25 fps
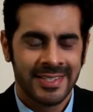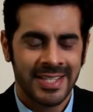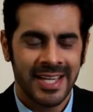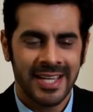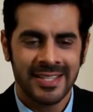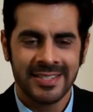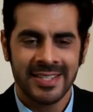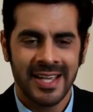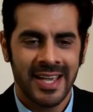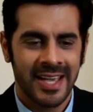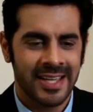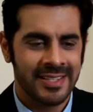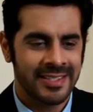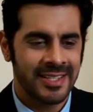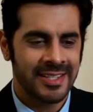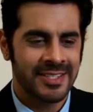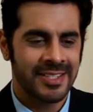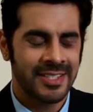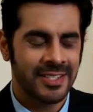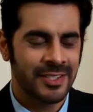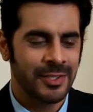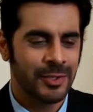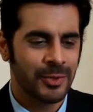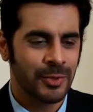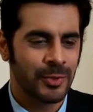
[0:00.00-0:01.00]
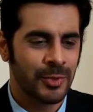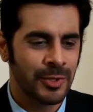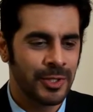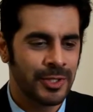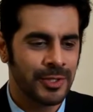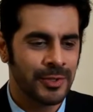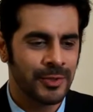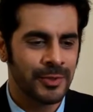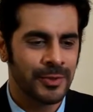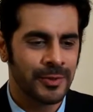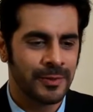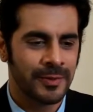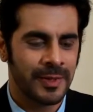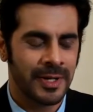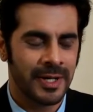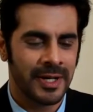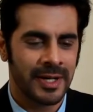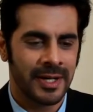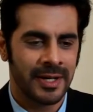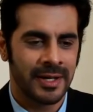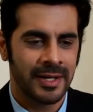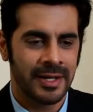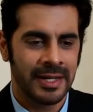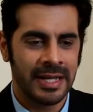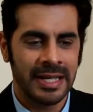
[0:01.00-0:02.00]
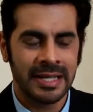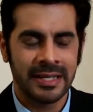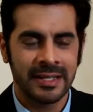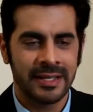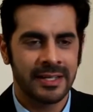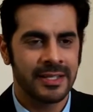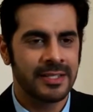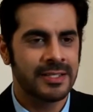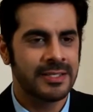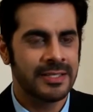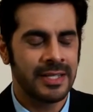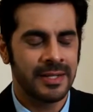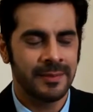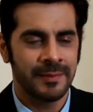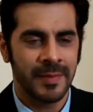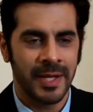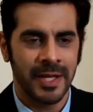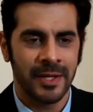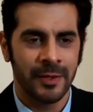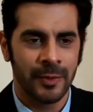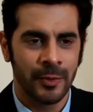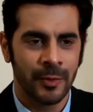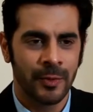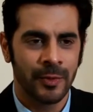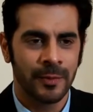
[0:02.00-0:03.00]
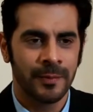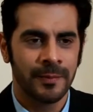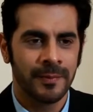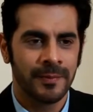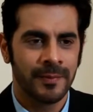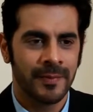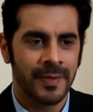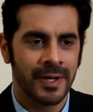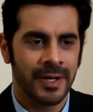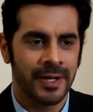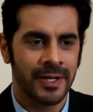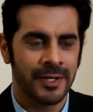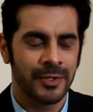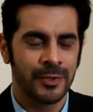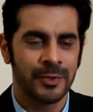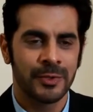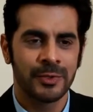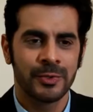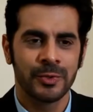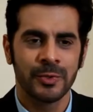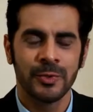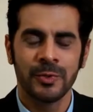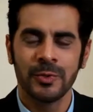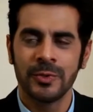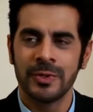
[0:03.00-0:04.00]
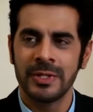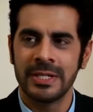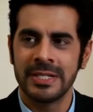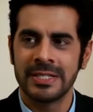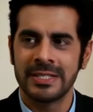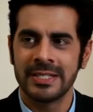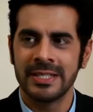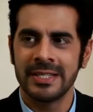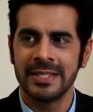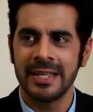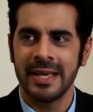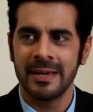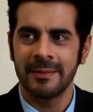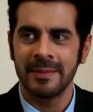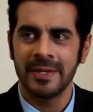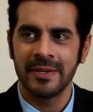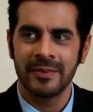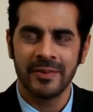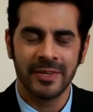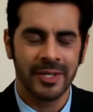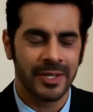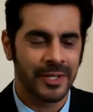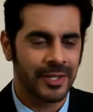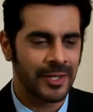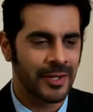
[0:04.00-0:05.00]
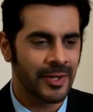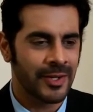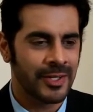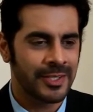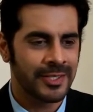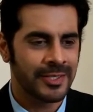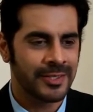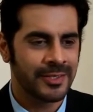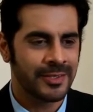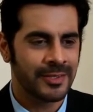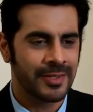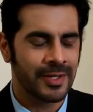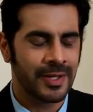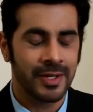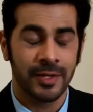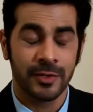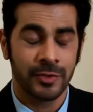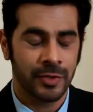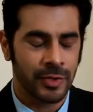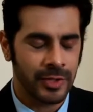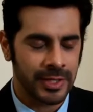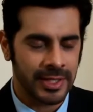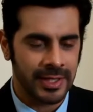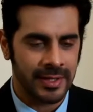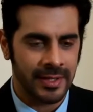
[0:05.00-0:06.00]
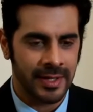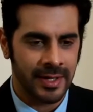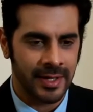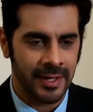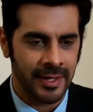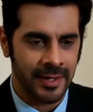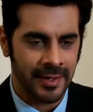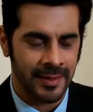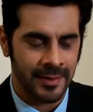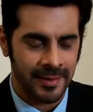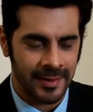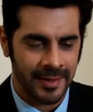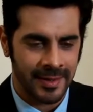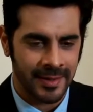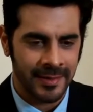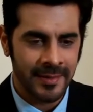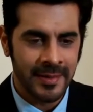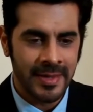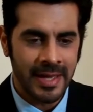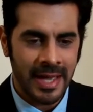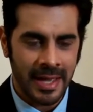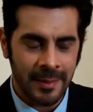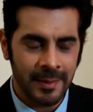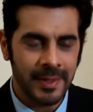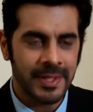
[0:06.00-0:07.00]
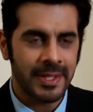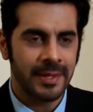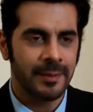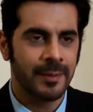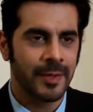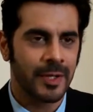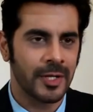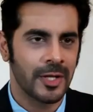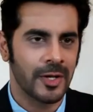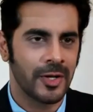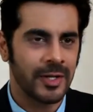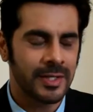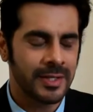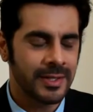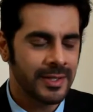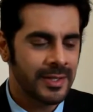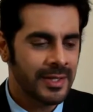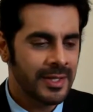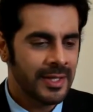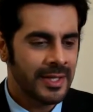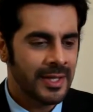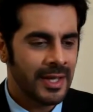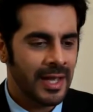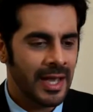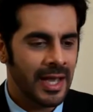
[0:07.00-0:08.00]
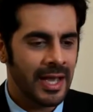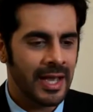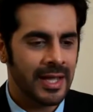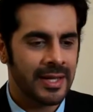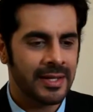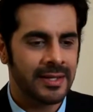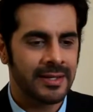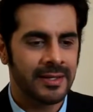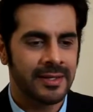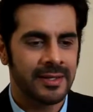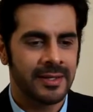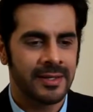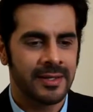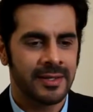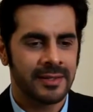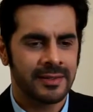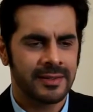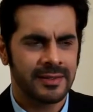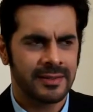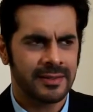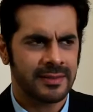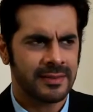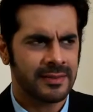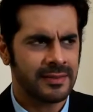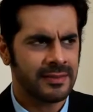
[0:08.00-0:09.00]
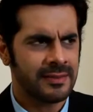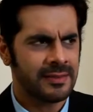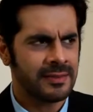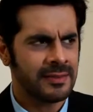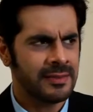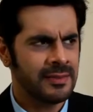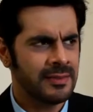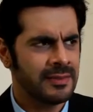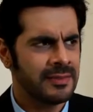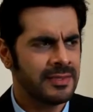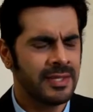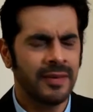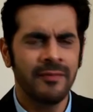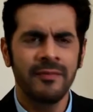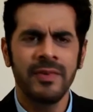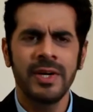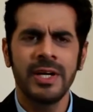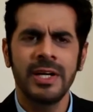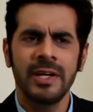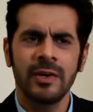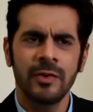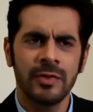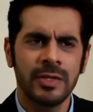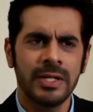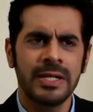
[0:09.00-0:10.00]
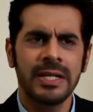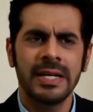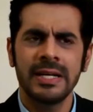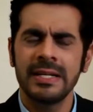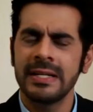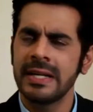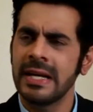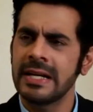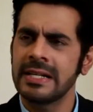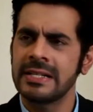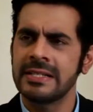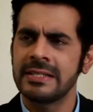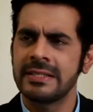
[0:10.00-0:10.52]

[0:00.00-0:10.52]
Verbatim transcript: See, as I, as I just told you, uh, like kids at my home uh, used to listen Emiway a lot, uh, sorry, uh, uh, Eminem a lot. And somewhere down the line,